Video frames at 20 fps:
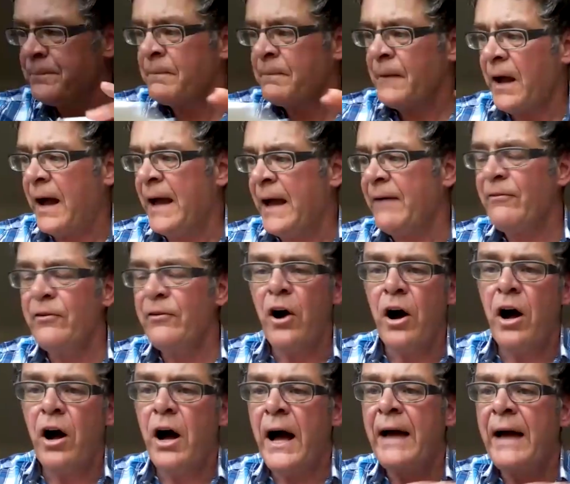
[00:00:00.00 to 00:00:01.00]
I haven't got
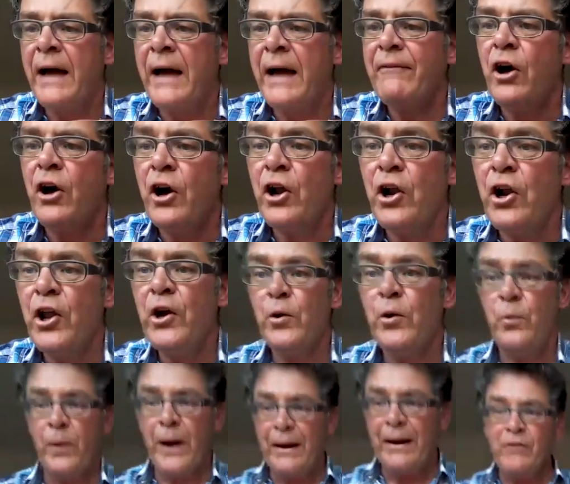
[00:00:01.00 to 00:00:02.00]
a clue.
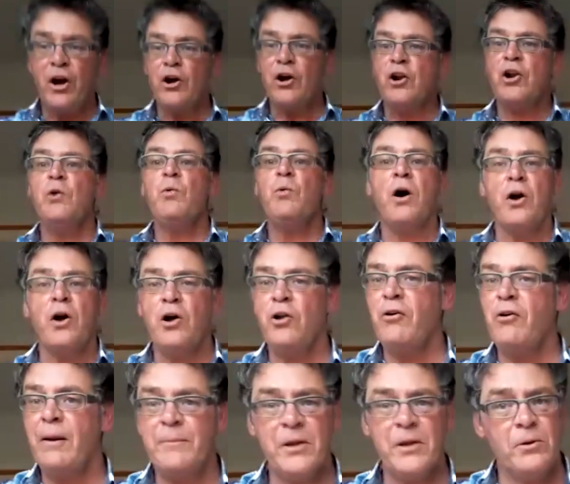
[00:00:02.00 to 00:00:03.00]
I haven't got a clue what colour
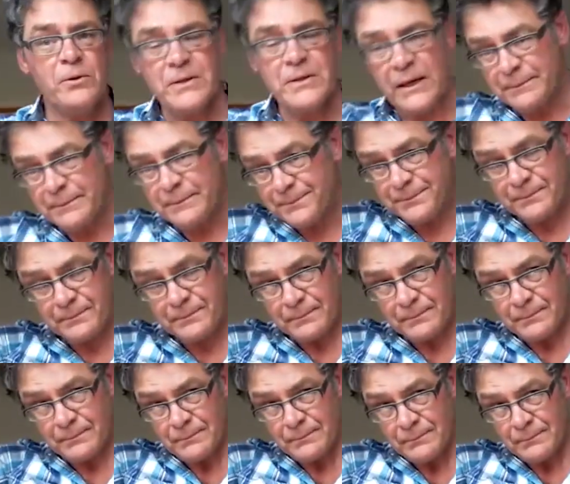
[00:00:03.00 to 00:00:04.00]
I'm using.
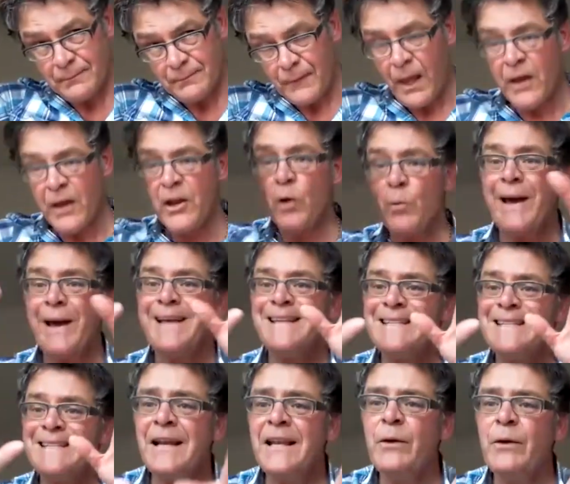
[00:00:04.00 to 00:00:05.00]
I know
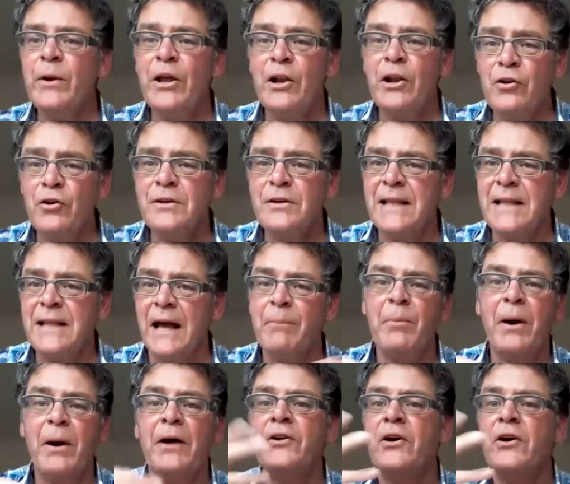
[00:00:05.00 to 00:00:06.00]
exactly what it looks like,
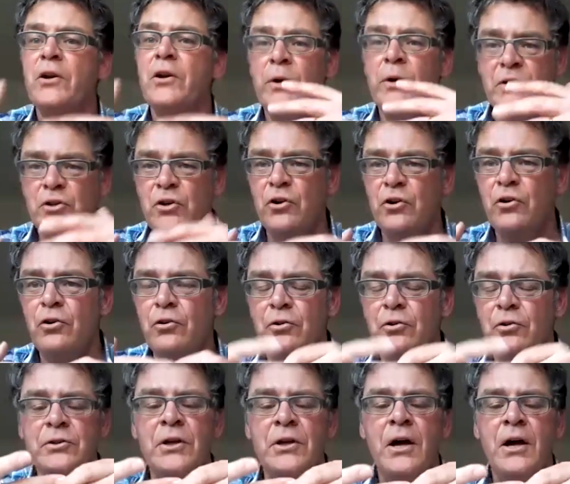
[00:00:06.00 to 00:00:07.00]
but I don't know what it's
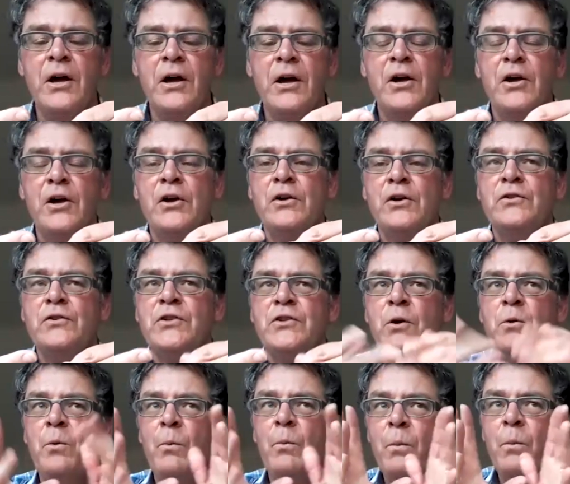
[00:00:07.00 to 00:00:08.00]
called.
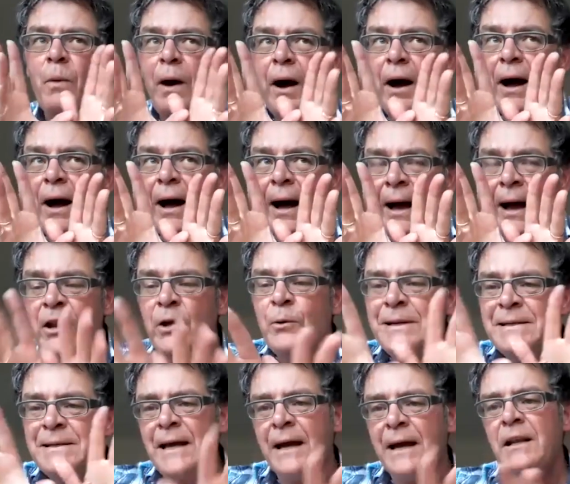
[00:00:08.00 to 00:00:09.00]
So I know
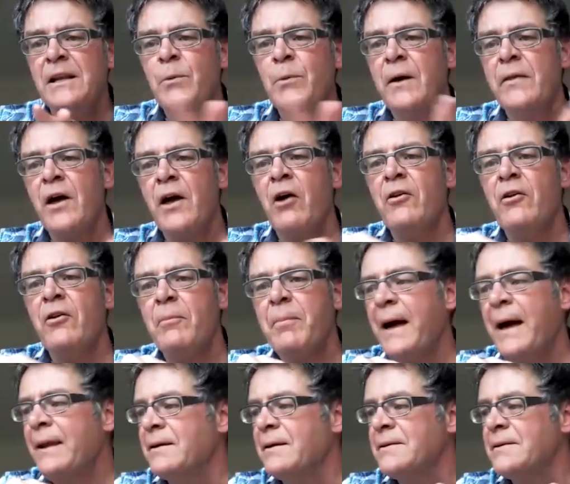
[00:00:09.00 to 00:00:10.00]
exactly where they are in the
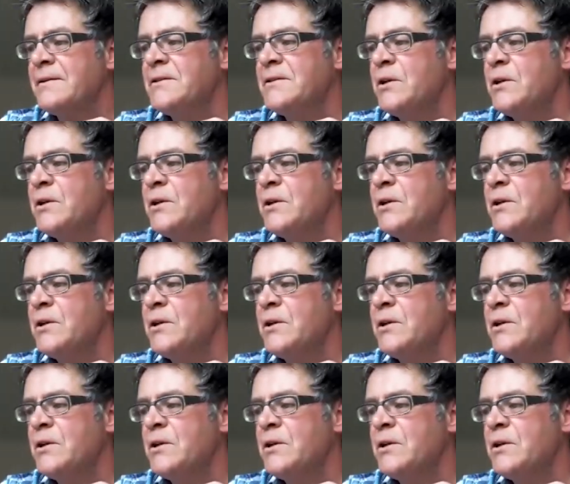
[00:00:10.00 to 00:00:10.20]
palettes.